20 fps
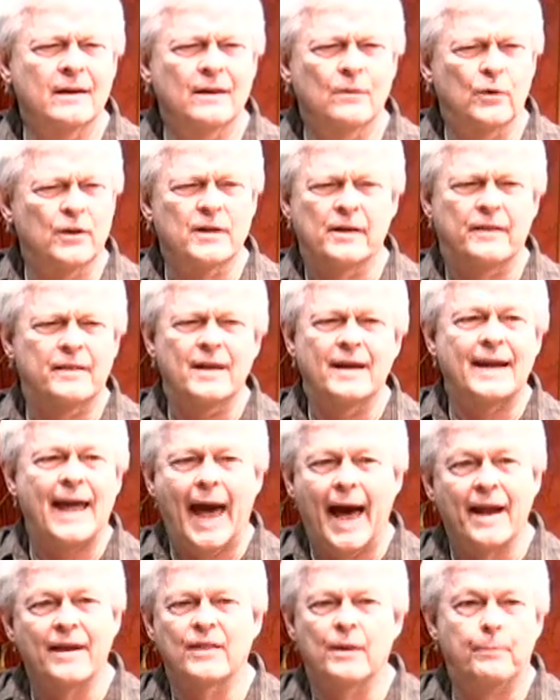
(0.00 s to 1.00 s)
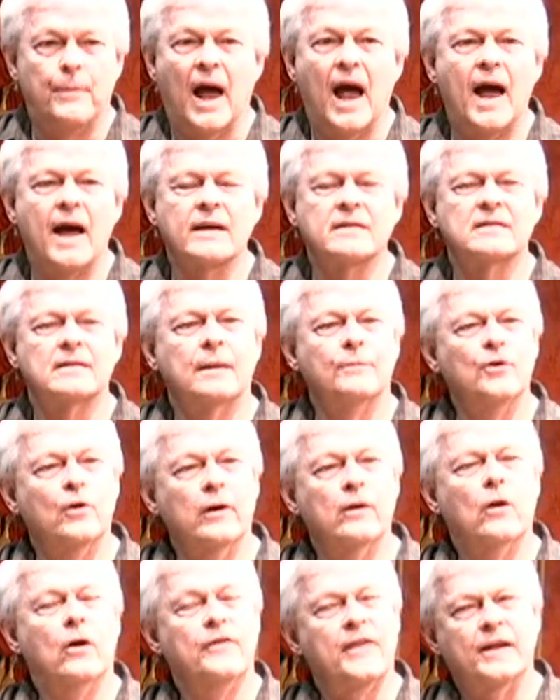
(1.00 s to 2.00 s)
wanted to think out of the box. And I'm
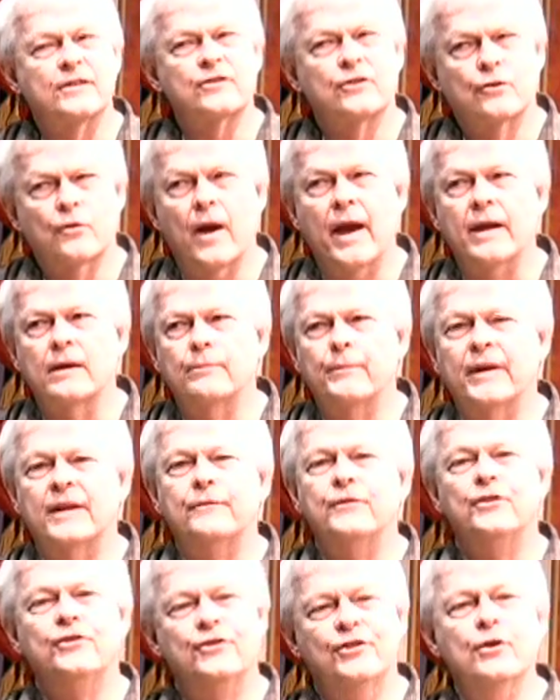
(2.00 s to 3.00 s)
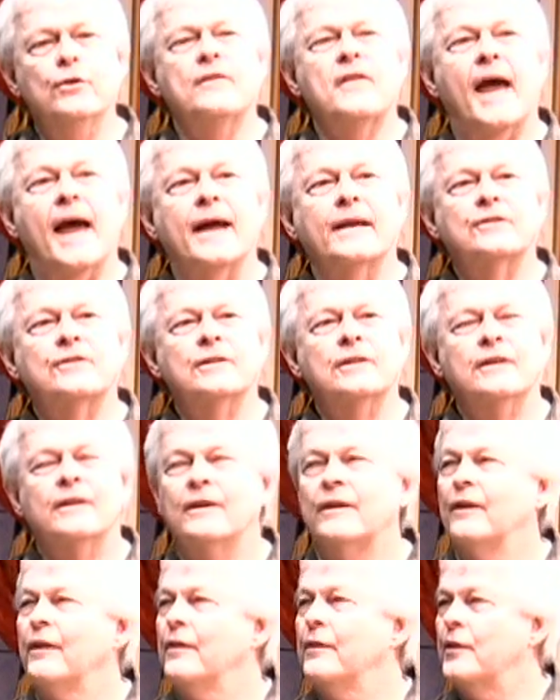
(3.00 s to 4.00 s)
going, oh, that's great. But if you do that,
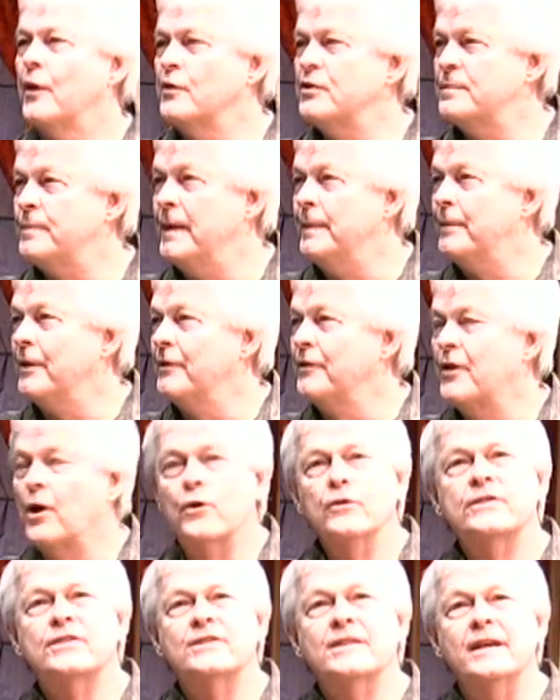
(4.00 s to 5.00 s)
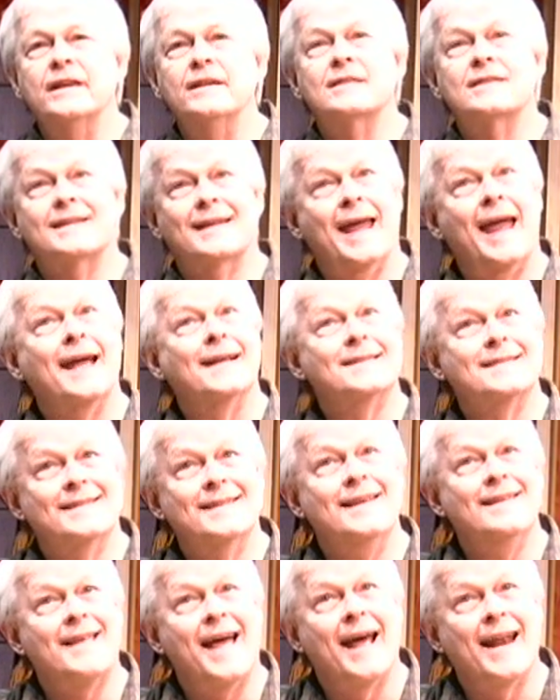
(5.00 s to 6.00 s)
those people in those seats can't
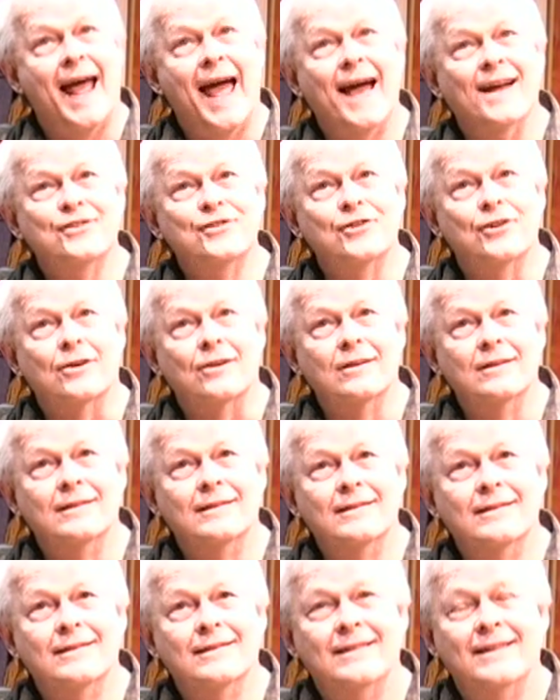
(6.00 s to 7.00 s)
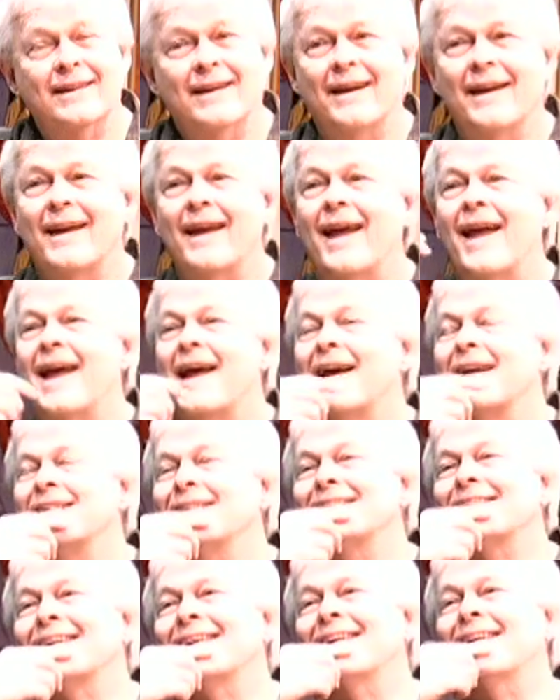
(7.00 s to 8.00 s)
see that actor.
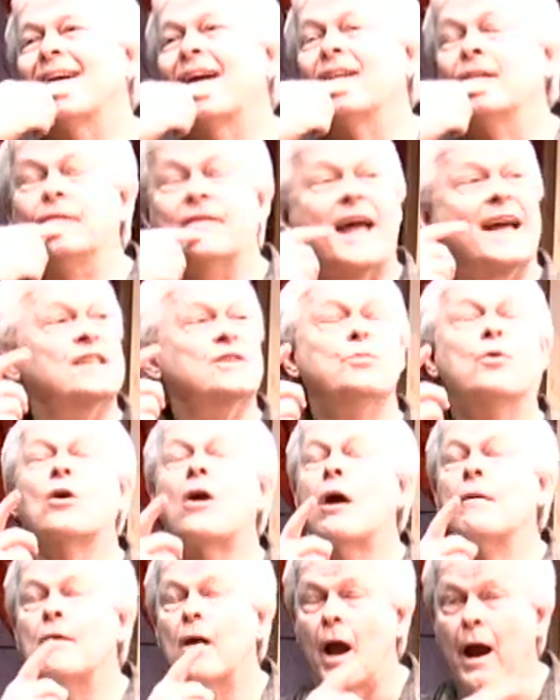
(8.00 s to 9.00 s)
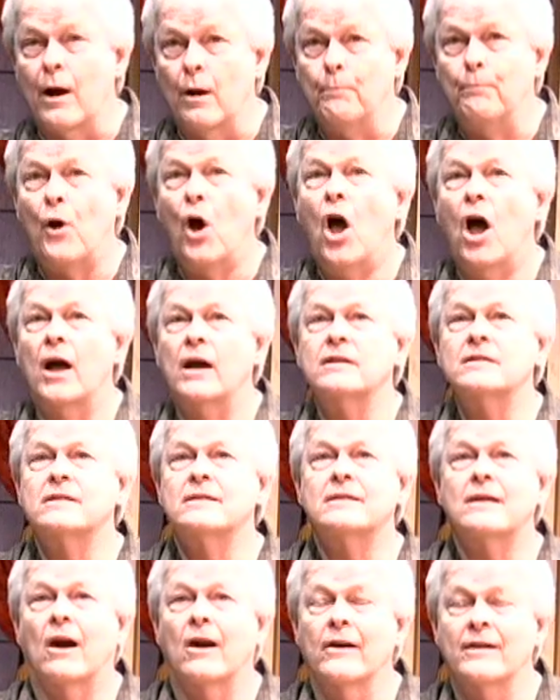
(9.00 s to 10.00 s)
And that's where our
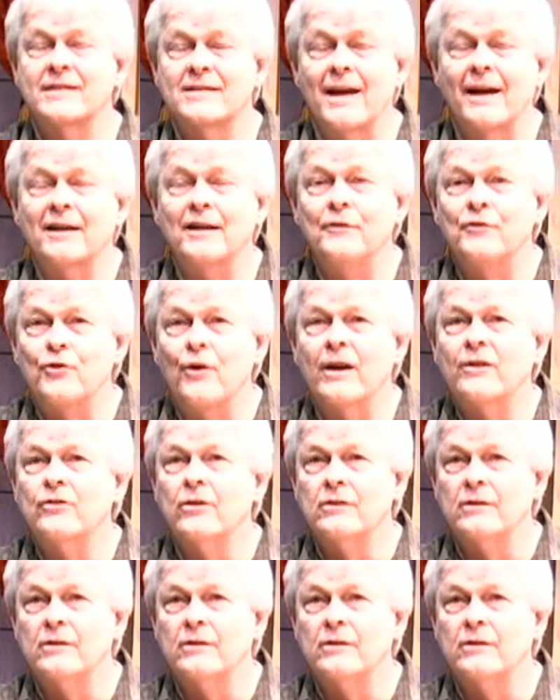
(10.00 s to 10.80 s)
boss, our executive director,